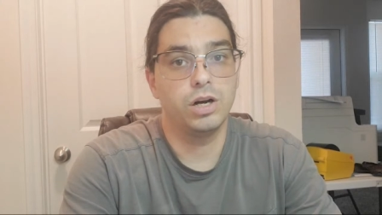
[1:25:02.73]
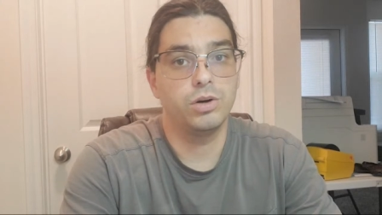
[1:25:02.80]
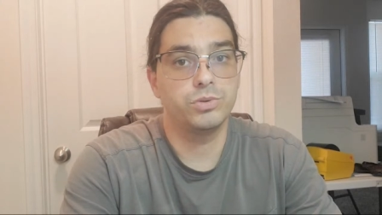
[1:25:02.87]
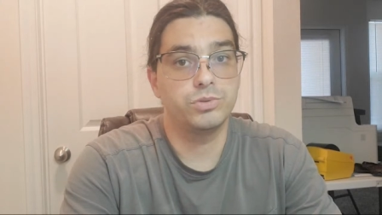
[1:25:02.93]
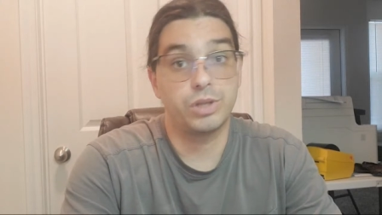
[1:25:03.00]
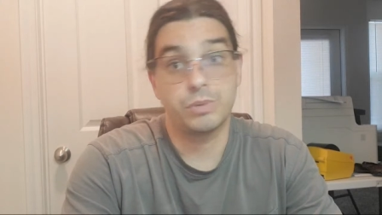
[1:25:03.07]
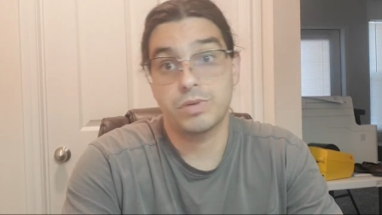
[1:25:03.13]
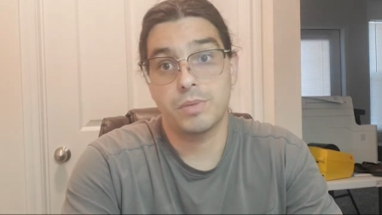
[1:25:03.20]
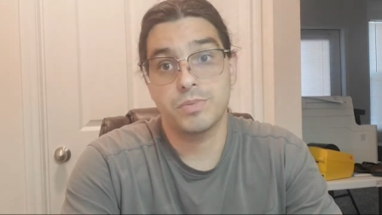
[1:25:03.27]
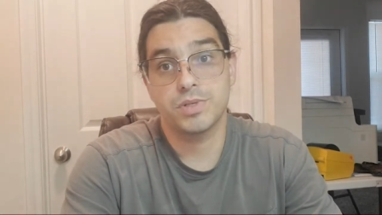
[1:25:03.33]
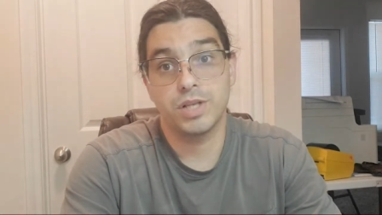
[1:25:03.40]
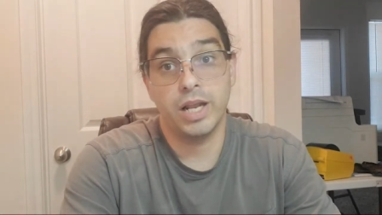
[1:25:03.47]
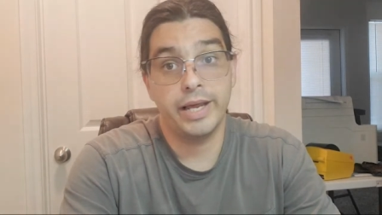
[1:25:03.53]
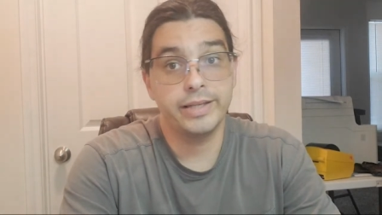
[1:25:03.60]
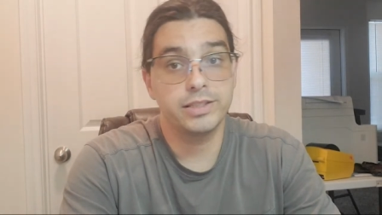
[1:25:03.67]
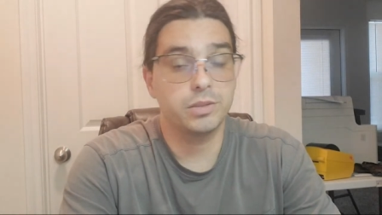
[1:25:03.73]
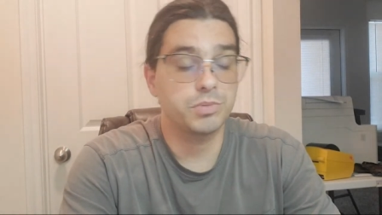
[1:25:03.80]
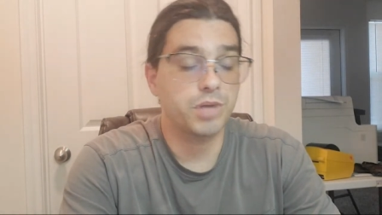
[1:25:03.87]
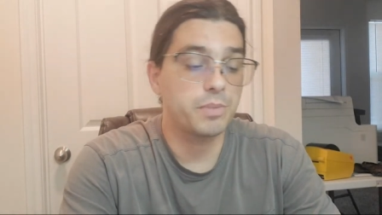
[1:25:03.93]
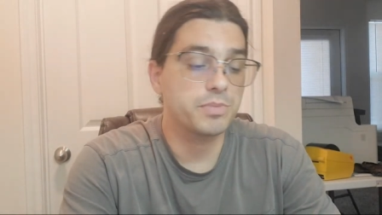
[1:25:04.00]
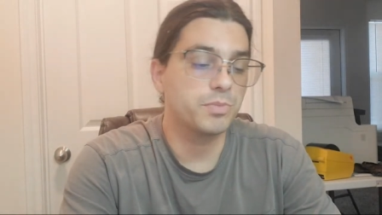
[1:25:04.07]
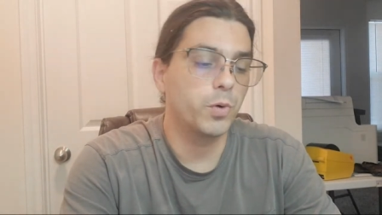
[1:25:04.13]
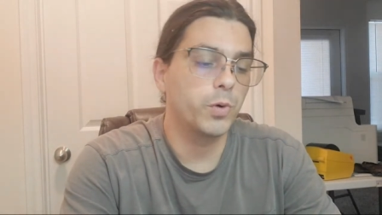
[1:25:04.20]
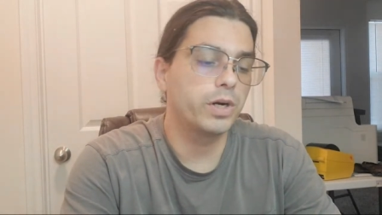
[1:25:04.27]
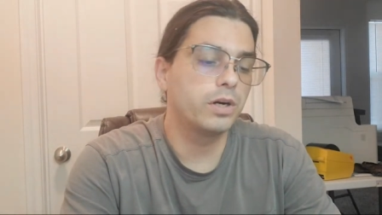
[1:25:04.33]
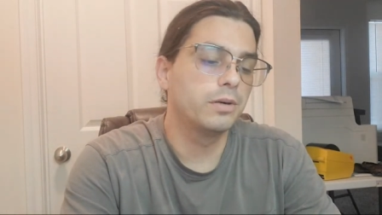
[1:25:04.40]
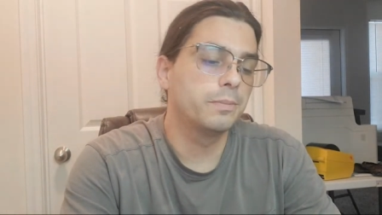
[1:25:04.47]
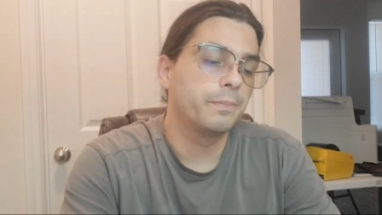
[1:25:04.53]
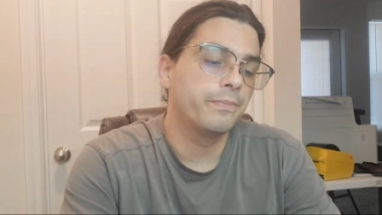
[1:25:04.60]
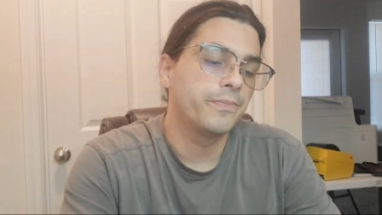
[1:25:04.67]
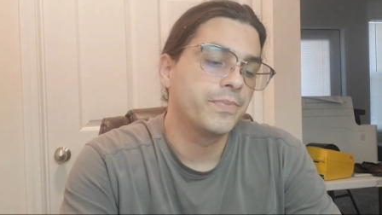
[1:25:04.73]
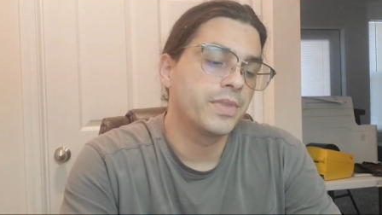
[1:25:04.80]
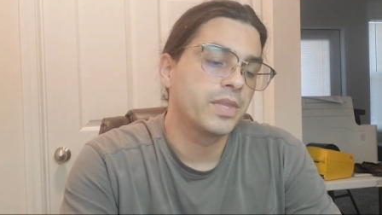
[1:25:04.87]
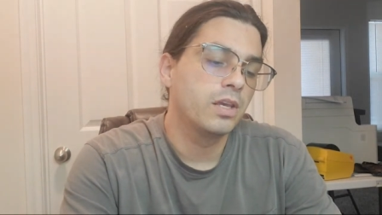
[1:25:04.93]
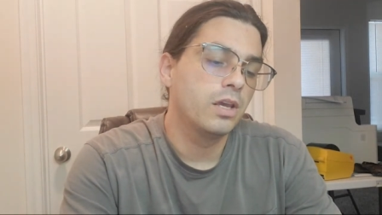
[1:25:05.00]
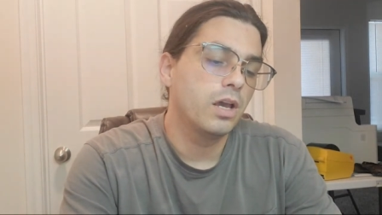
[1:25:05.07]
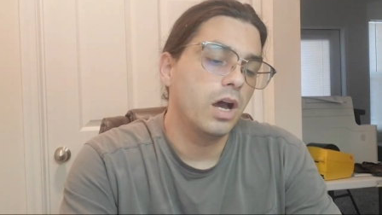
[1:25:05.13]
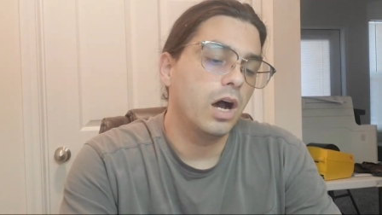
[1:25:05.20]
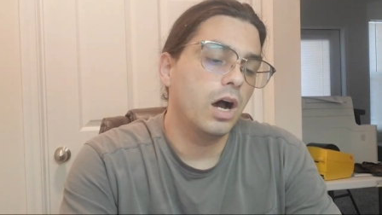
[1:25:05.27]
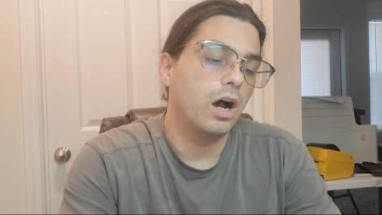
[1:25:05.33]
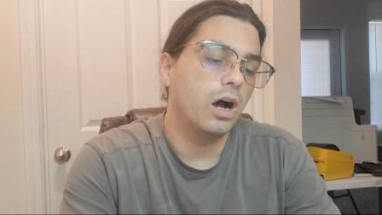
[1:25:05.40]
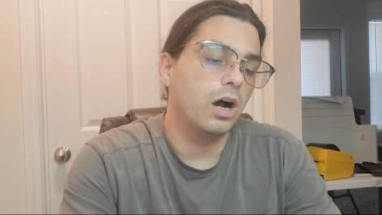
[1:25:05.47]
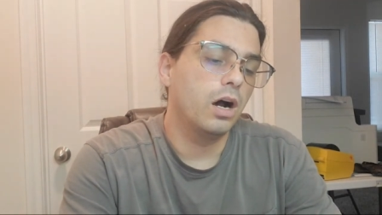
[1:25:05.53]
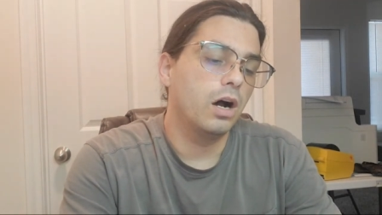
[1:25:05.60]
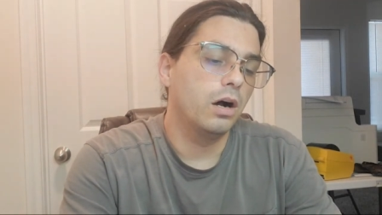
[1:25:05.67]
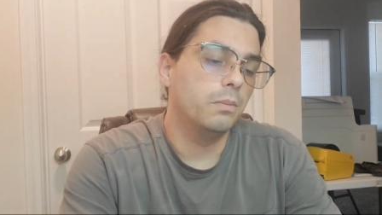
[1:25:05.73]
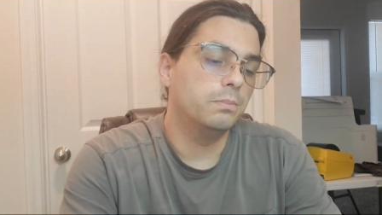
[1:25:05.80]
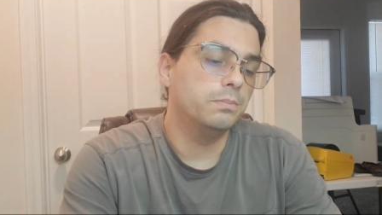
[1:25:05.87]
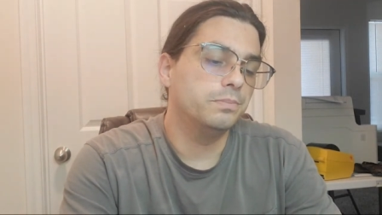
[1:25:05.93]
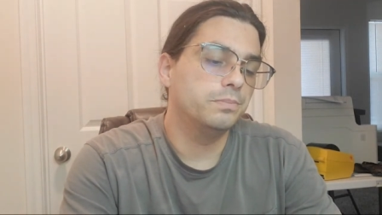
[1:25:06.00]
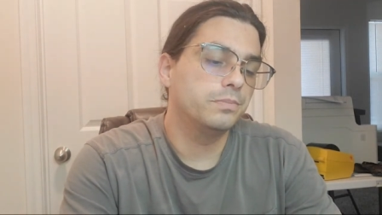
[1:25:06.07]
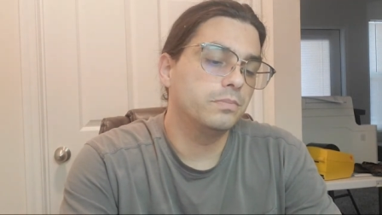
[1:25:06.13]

Sometimes less, sometimes more. Um,